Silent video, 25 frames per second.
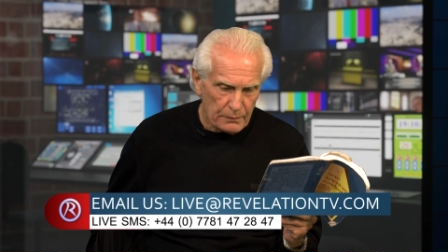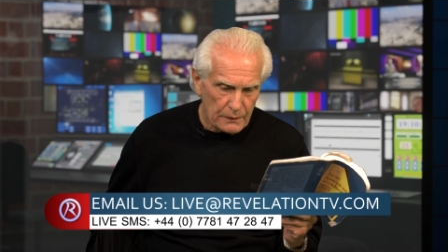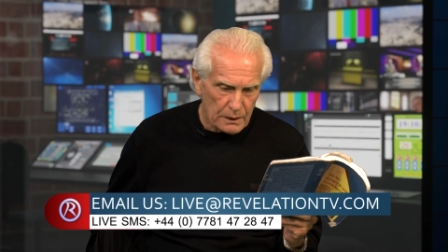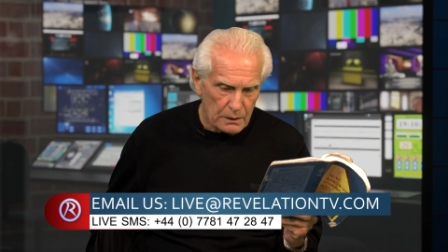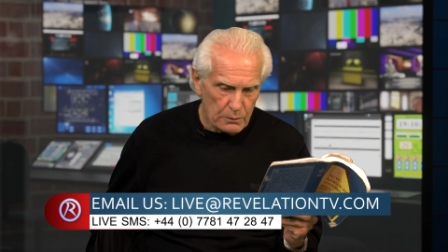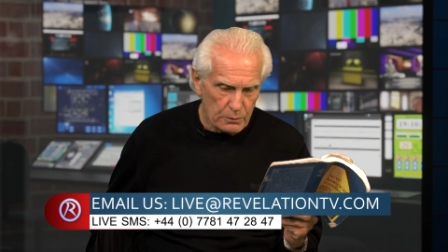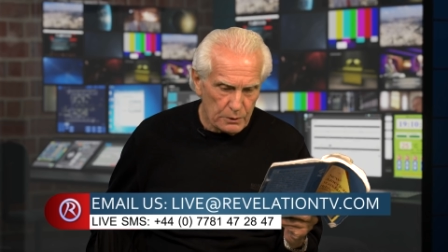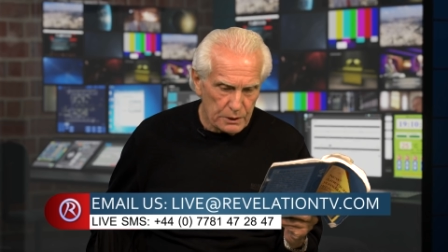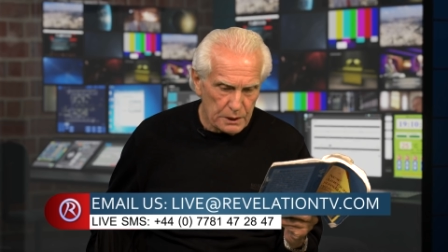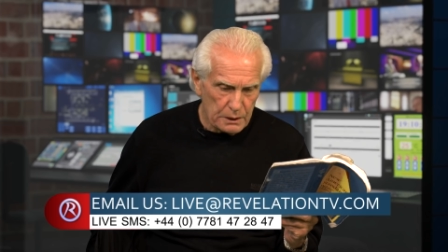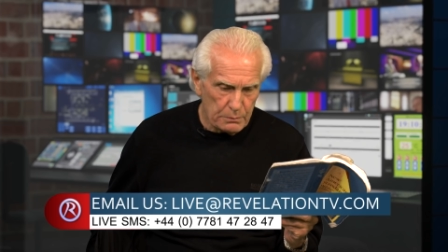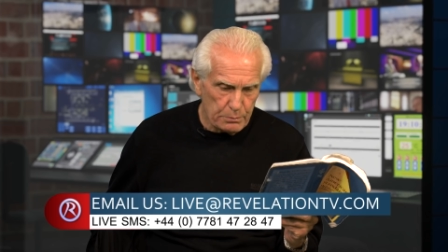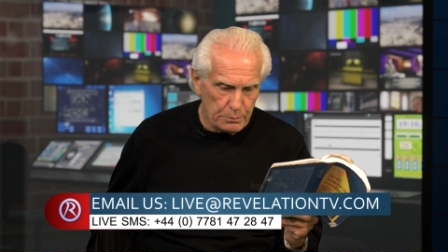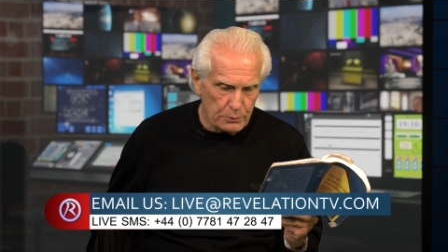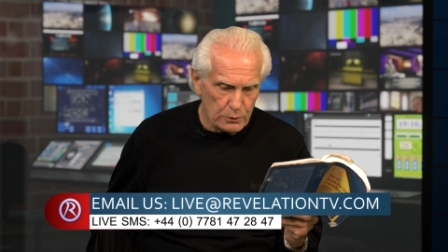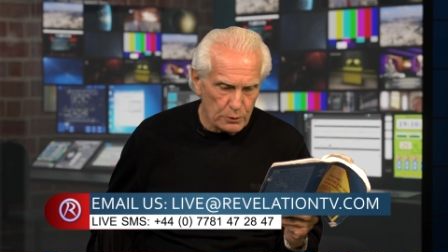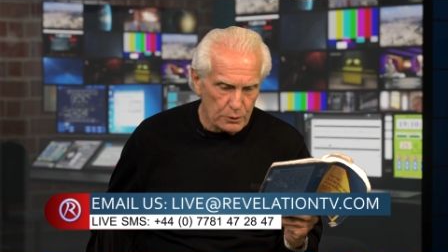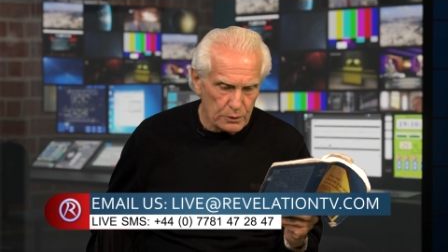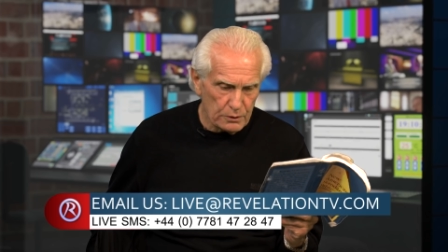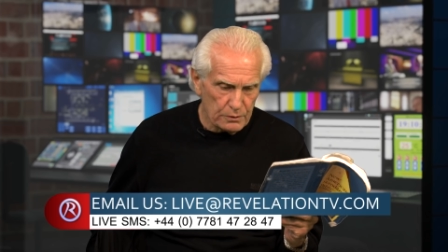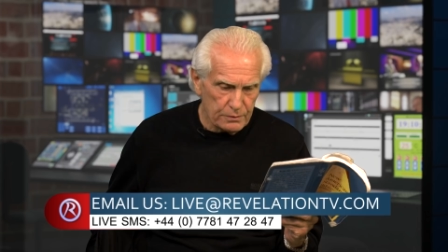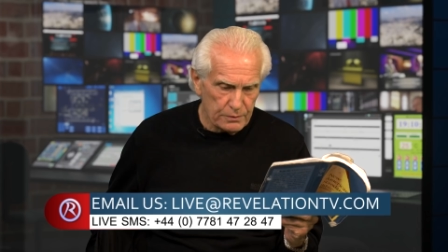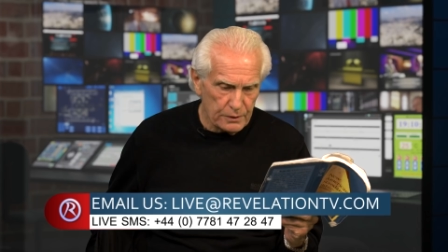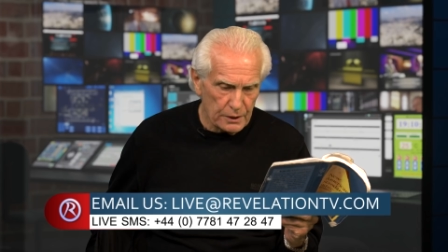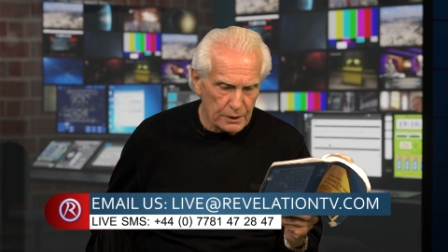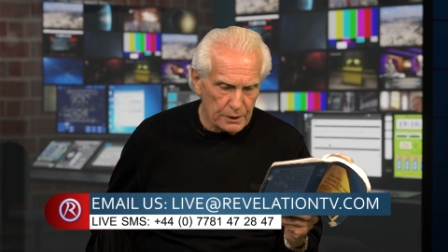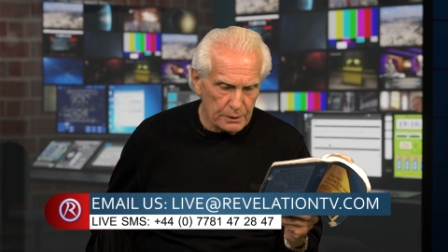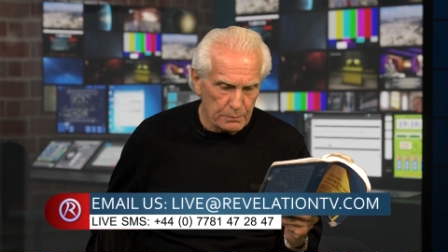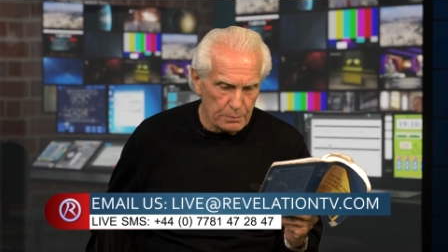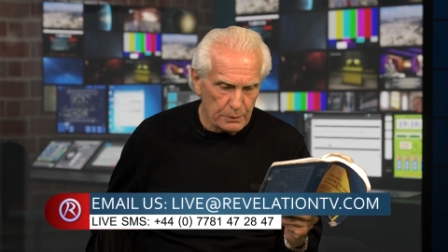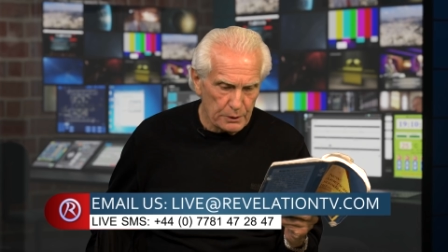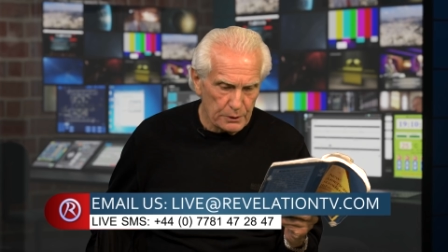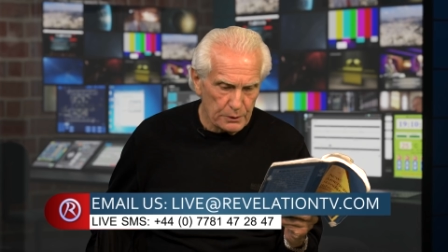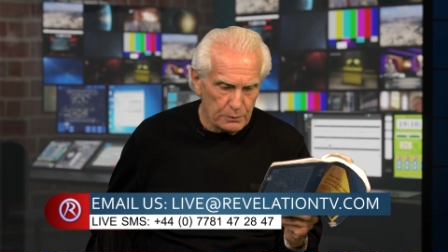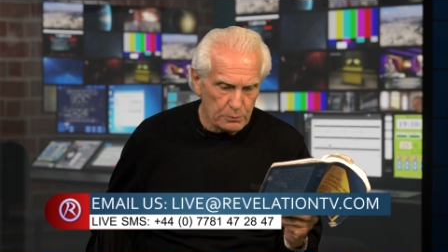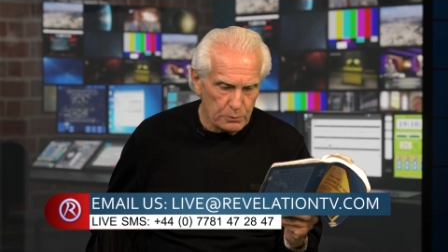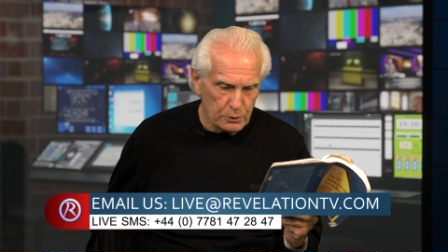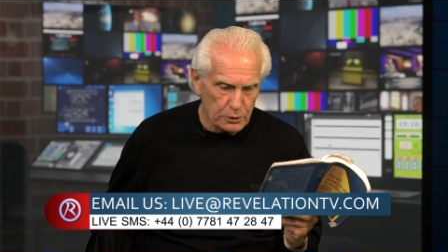when he brought a flood upon
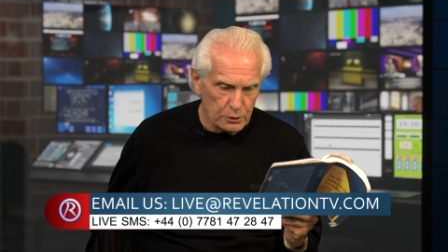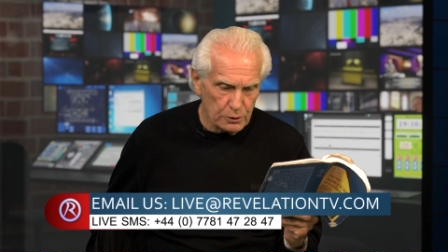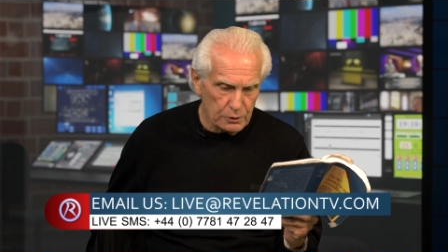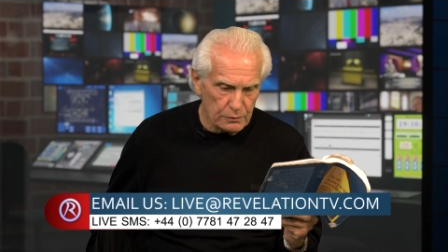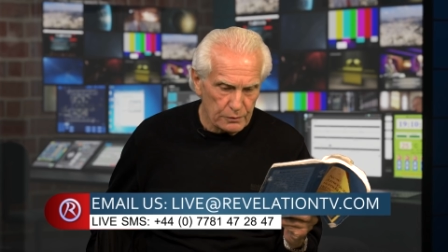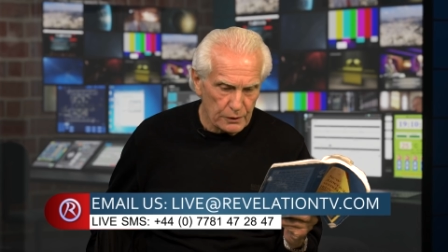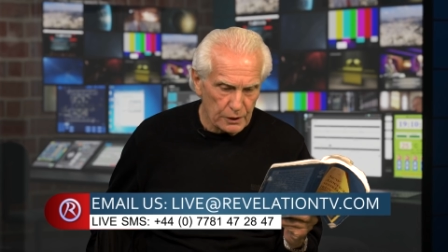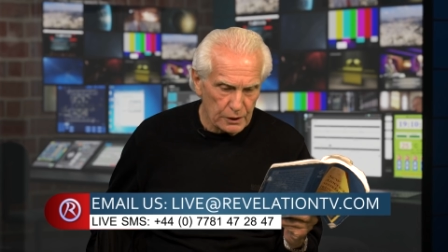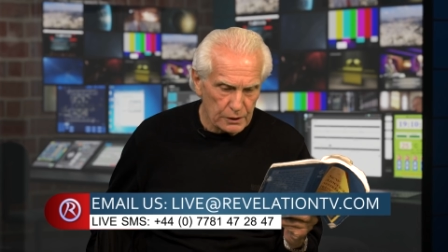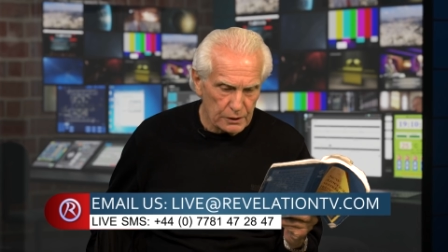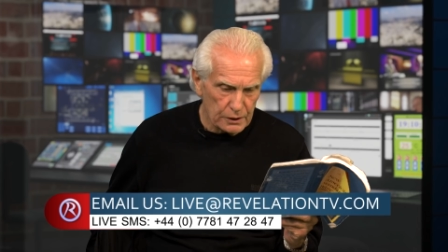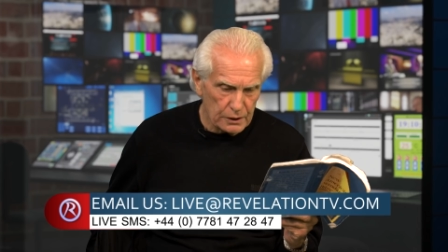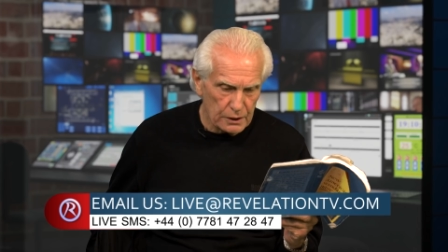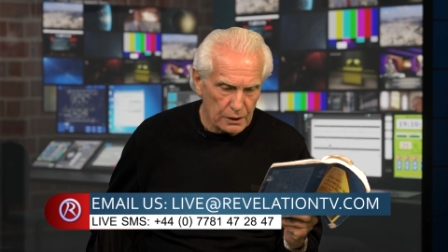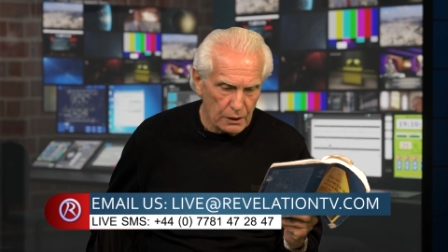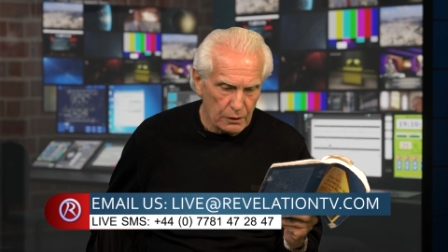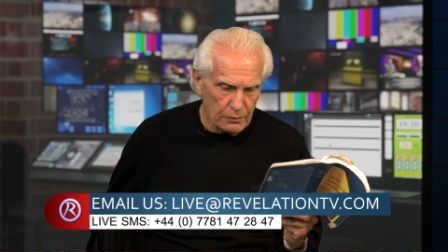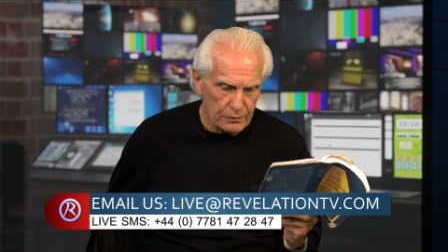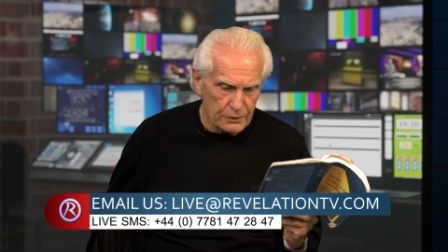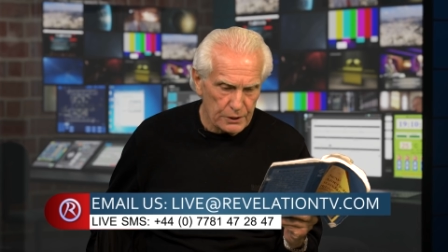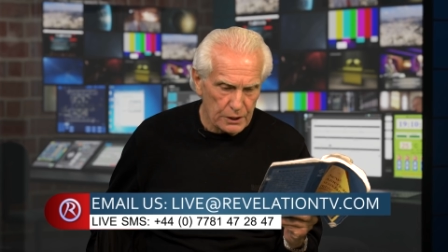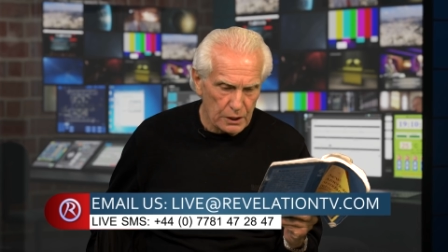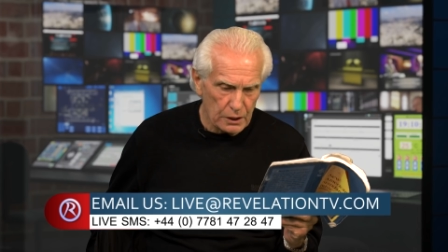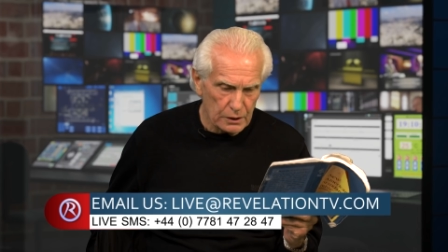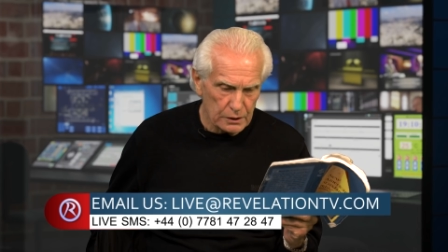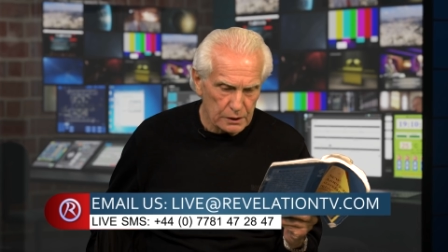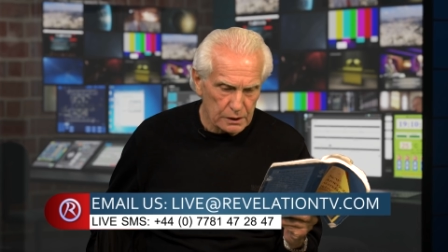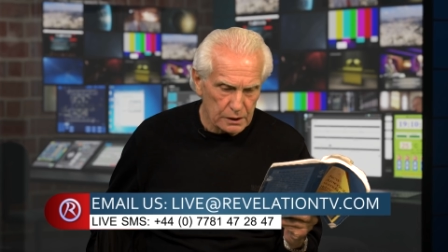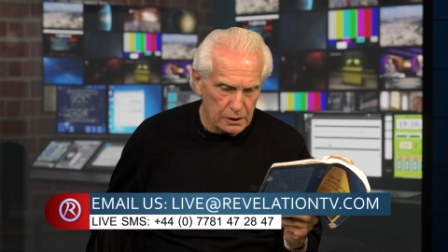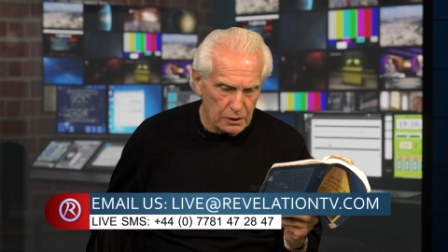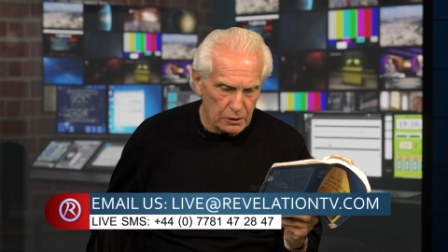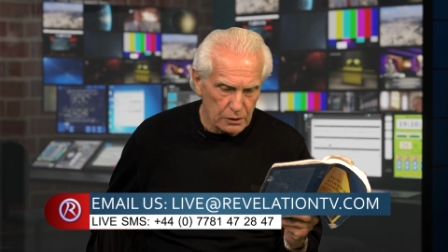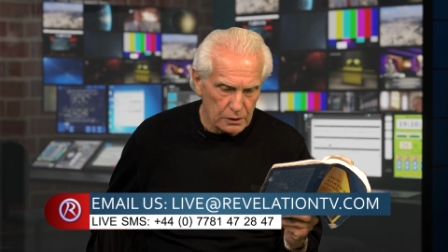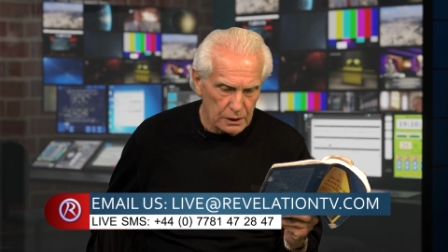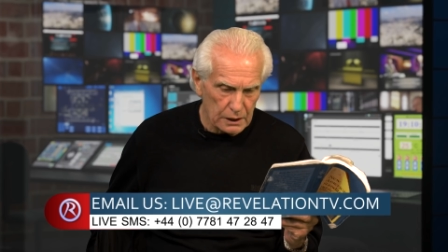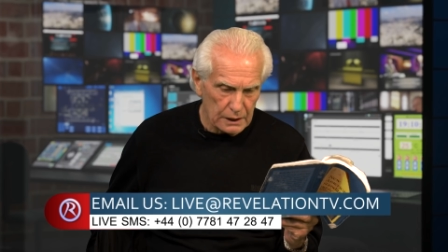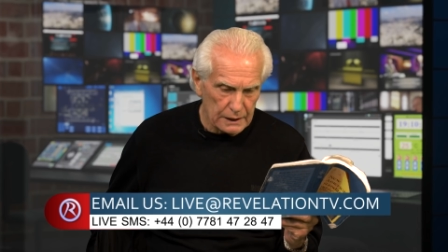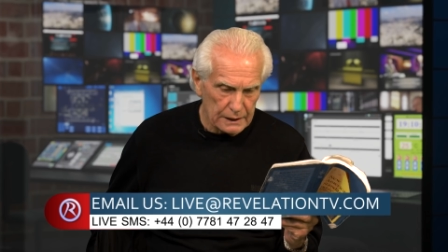the world of, un, of the
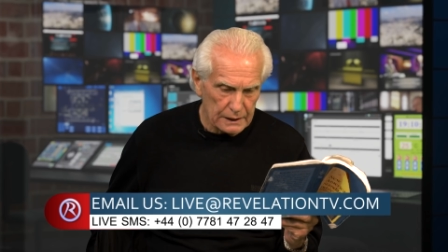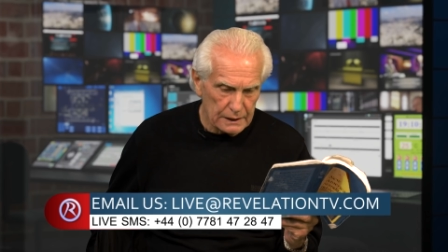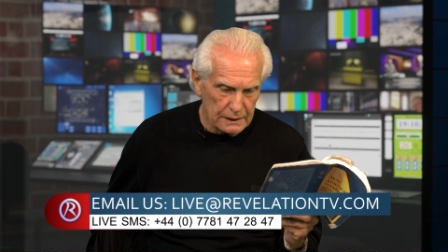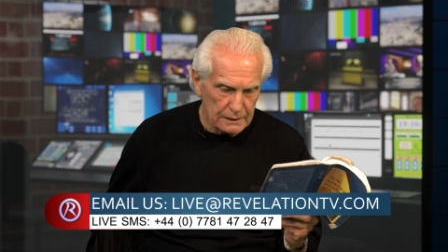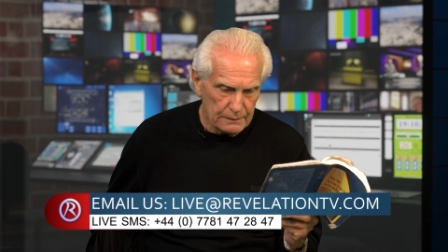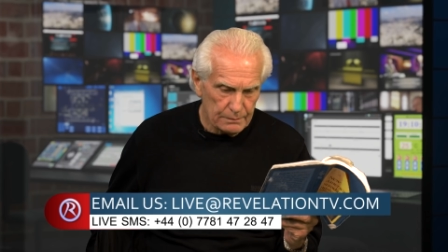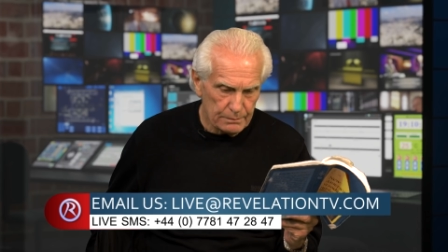ungodly.